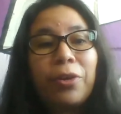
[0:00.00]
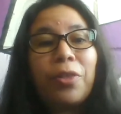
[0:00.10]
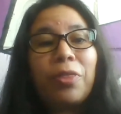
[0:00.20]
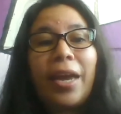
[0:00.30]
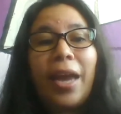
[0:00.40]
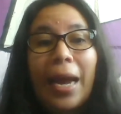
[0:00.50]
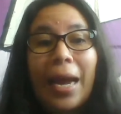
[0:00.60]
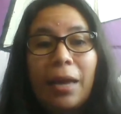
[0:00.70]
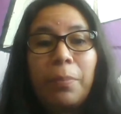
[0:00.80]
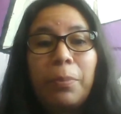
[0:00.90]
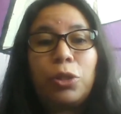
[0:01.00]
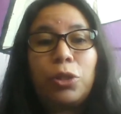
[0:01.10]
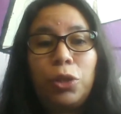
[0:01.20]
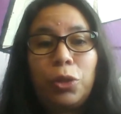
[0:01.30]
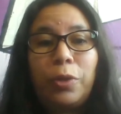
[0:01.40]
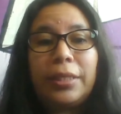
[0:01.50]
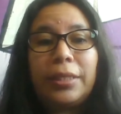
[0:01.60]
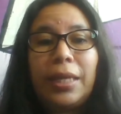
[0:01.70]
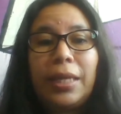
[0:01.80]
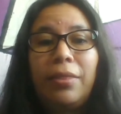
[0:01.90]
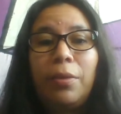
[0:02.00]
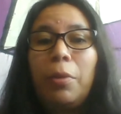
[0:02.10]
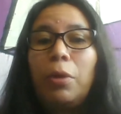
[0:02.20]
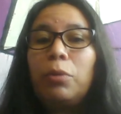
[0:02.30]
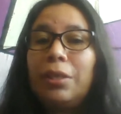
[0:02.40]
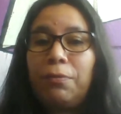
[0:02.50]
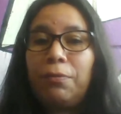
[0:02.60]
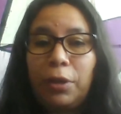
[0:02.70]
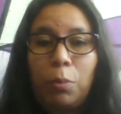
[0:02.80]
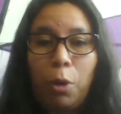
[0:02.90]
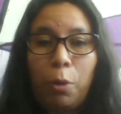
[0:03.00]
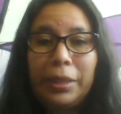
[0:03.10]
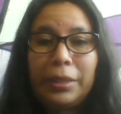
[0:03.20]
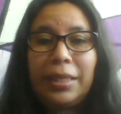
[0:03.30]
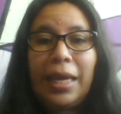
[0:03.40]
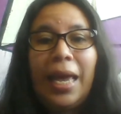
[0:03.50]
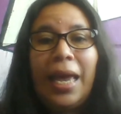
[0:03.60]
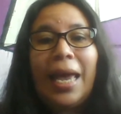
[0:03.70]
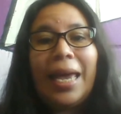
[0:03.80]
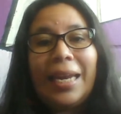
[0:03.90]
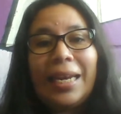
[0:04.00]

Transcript: Rather, they are able to do this in the most difficult moments.